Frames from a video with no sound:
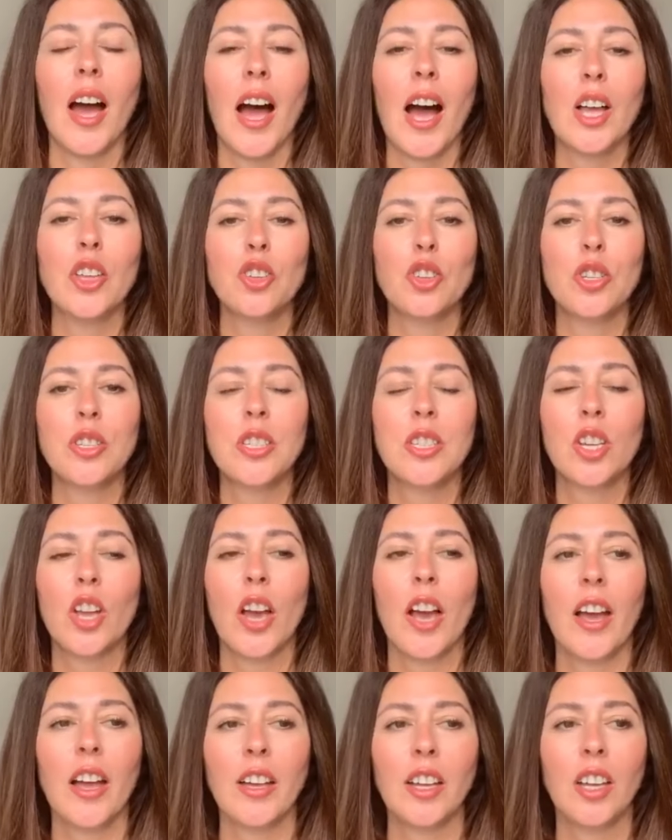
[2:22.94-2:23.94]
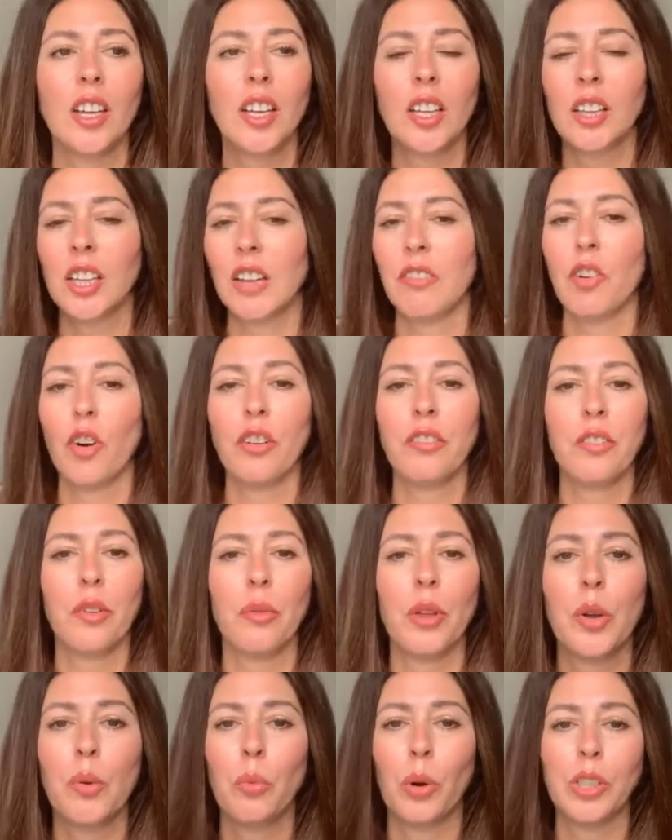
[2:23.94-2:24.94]
And just, you can leave it on for
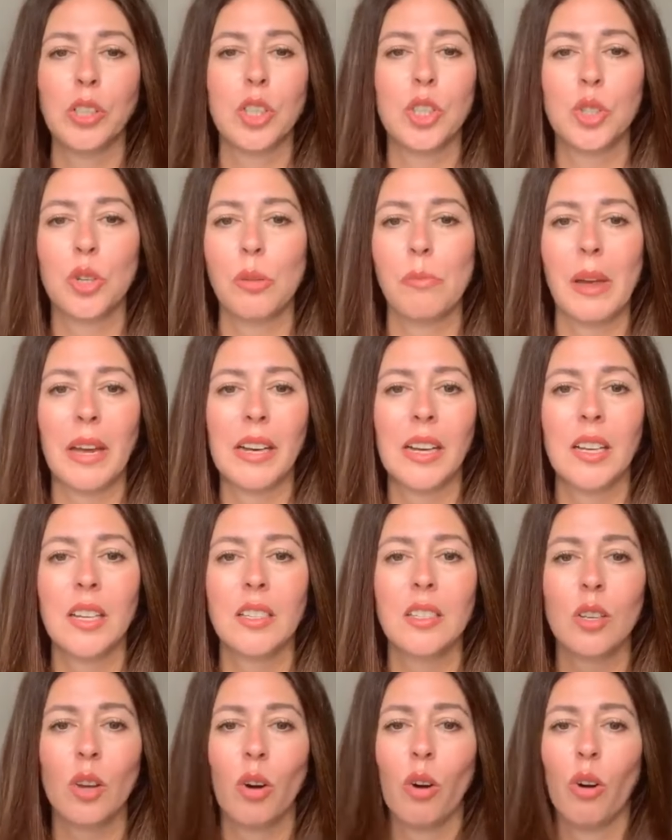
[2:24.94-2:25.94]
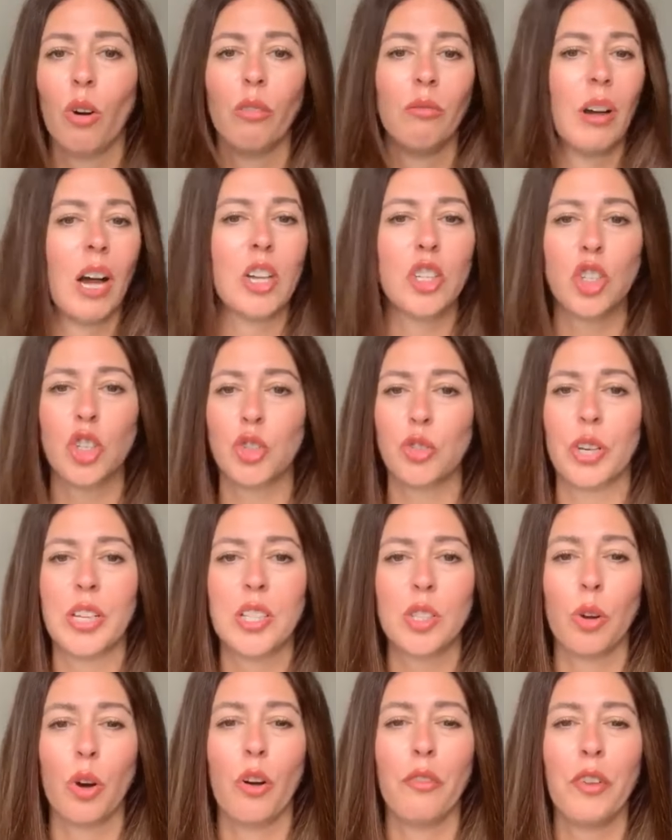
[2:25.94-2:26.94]
like 1 to 2 minutes and just
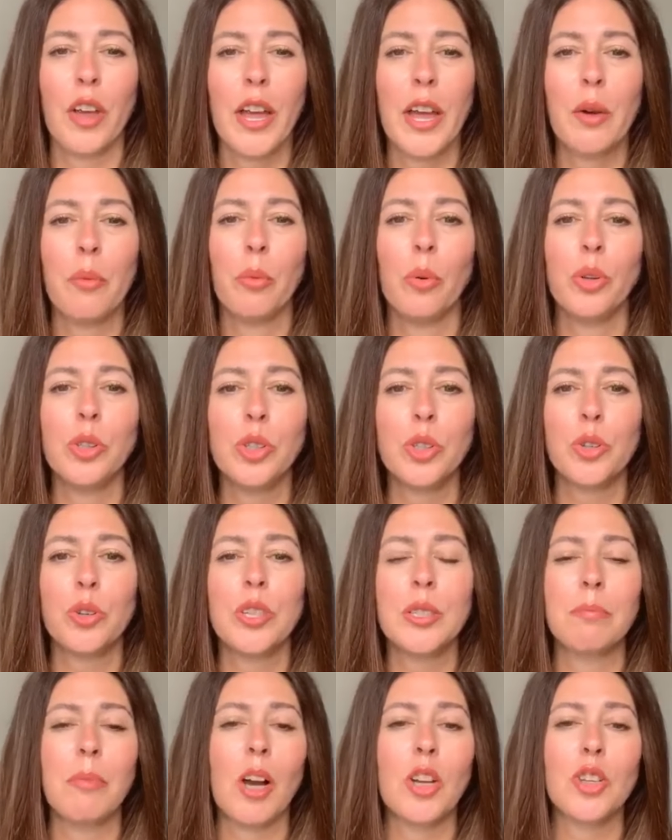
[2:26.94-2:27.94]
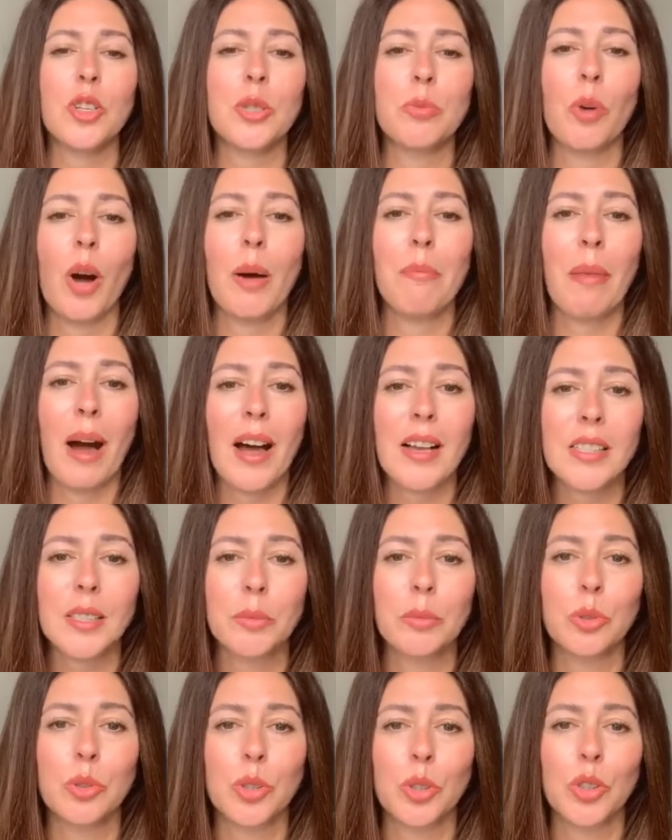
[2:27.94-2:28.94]
rinse it off. It won't do as much as what a
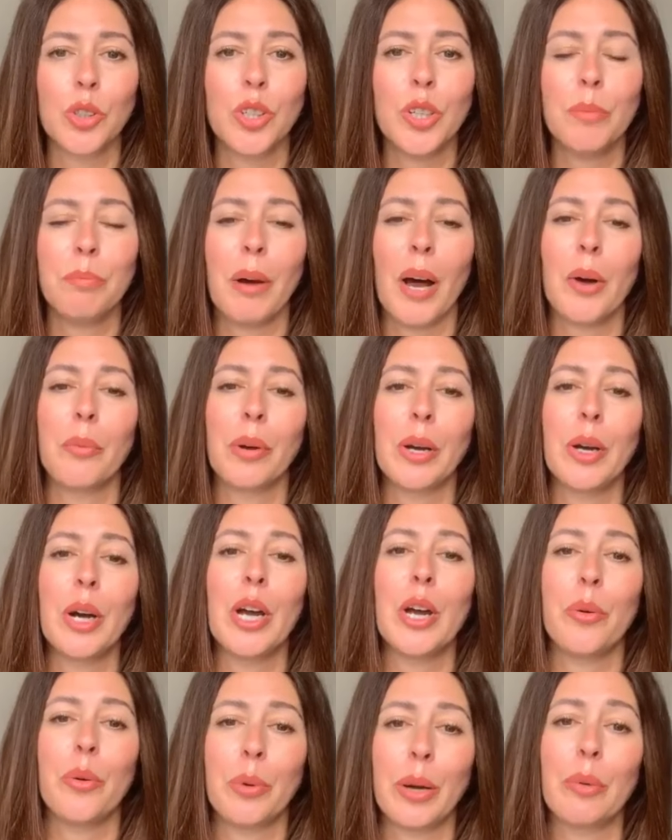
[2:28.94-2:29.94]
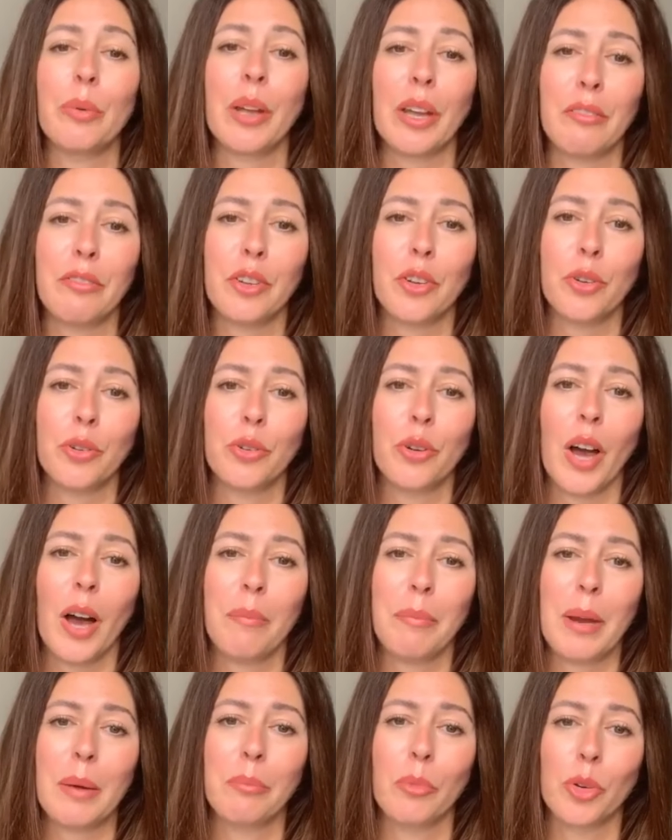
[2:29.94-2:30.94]
mask will do, but it will give you a
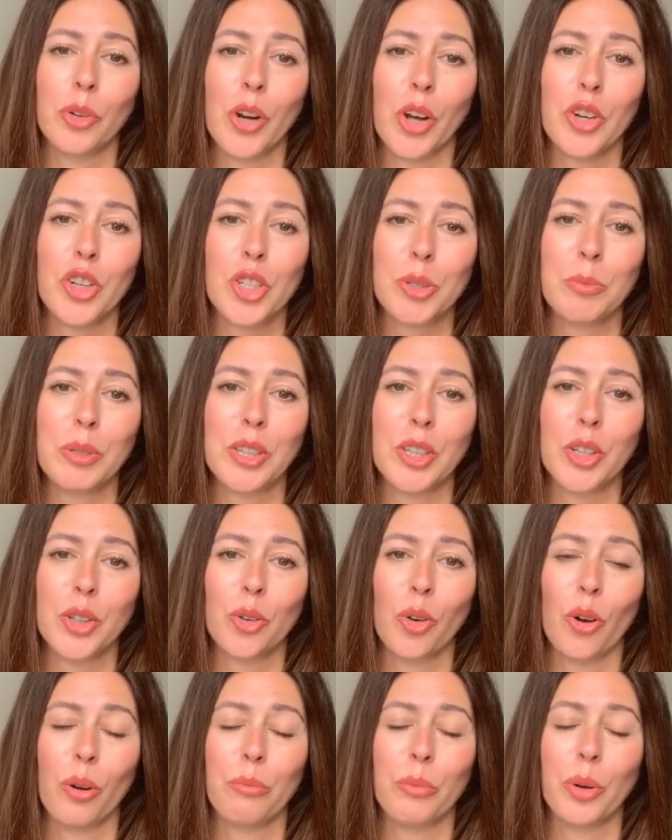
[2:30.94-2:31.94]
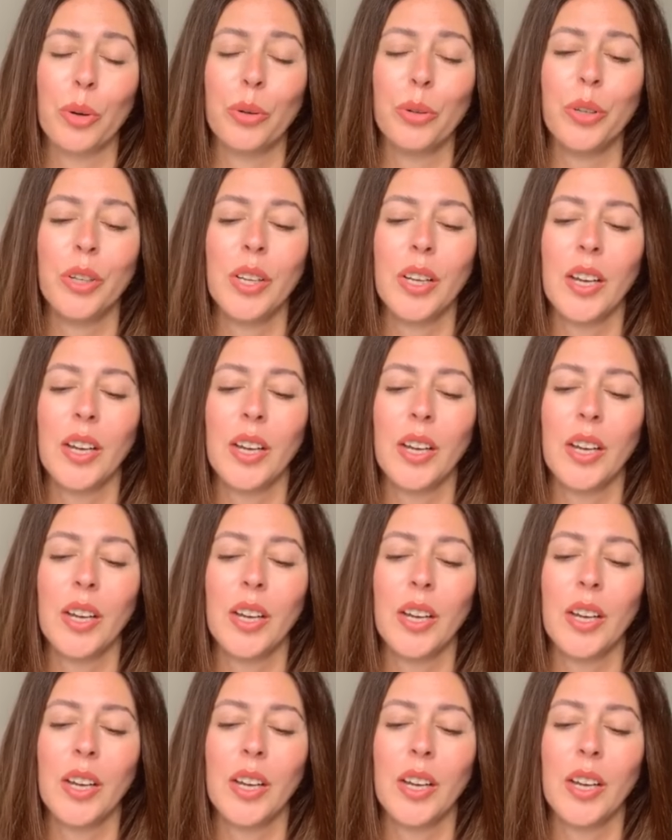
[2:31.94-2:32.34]
bit more nourishment than normal.